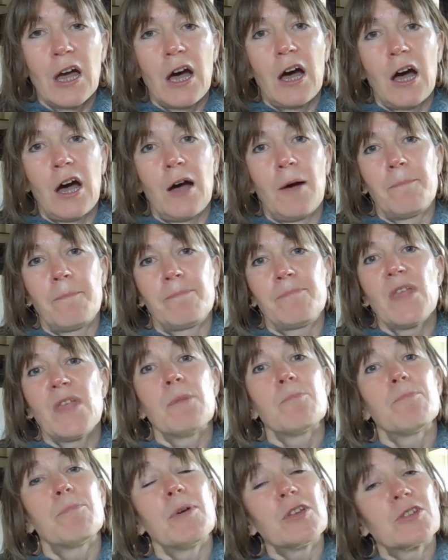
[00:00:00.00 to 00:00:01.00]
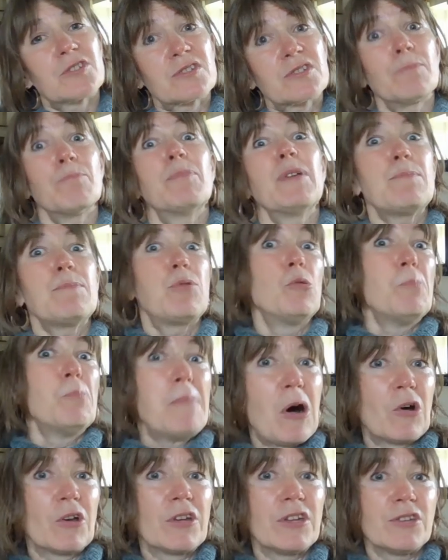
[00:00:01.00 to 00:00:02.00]
But some people
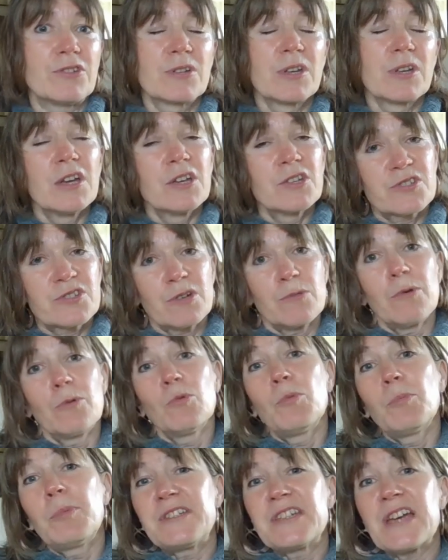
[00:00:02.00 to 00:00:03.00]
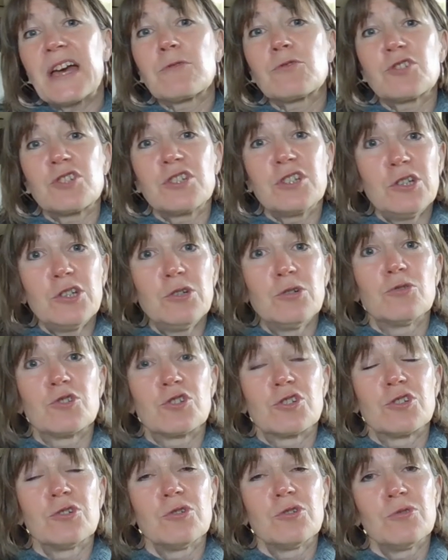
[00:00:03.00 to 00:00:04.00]
might. So it will be down to you
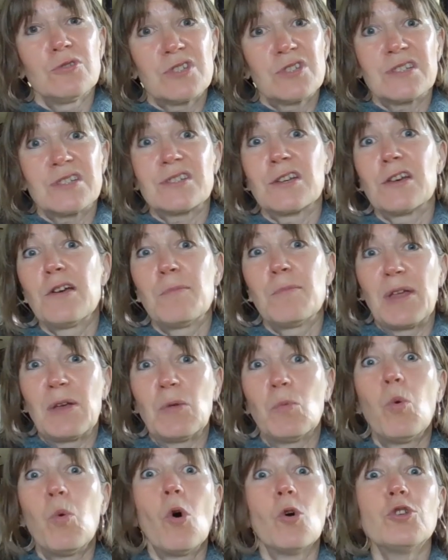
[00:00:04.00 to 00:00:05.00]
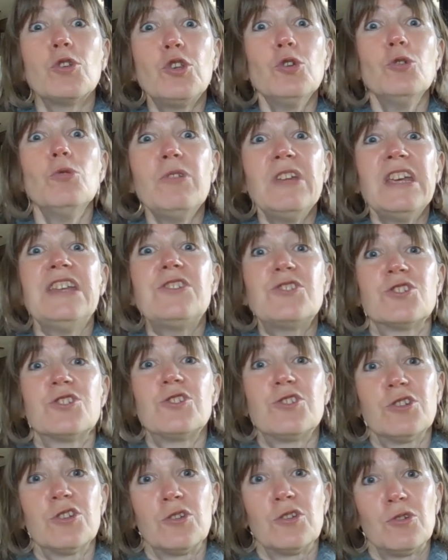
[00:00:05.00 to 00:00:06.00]
to determine what you need to
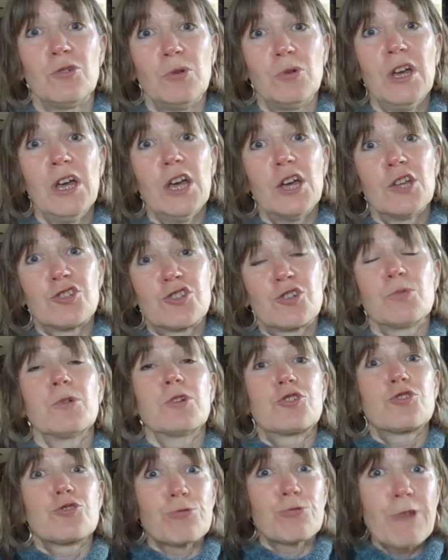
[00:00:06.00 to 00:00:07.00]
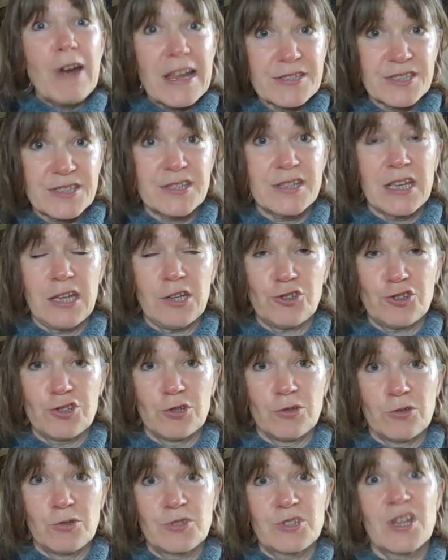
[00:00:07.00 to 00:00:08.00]
do to address the
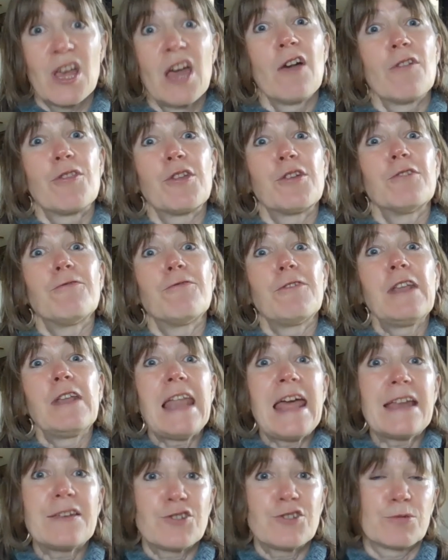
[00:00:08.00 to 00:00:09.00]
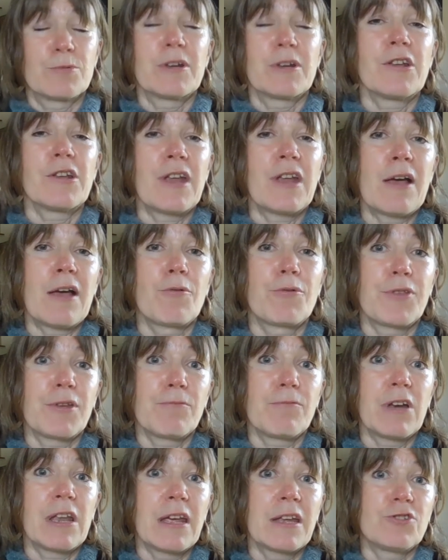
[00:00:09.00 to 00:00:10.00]
issues that have led to an unhealthy
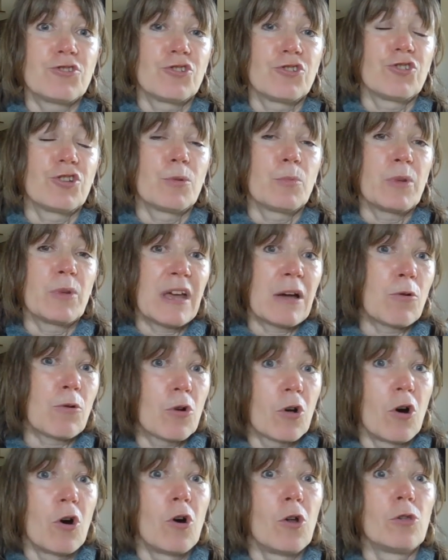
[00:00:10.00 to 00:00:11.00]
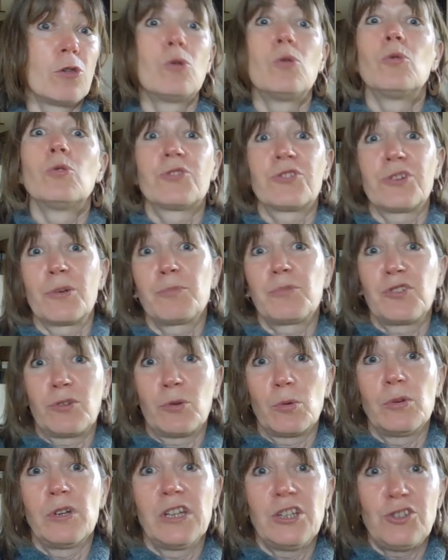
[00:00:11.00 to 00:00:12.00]
relationship with alcohol or
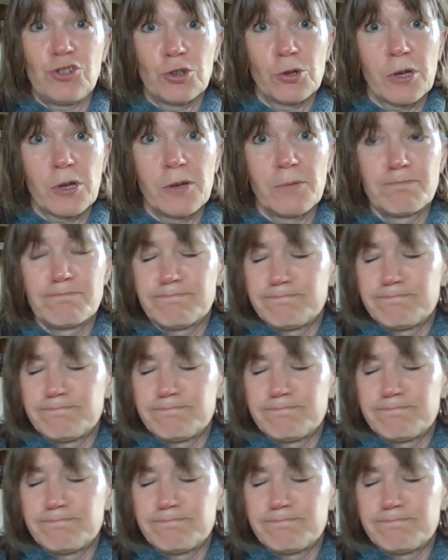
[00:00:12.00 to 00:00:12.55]
subsequently sugar.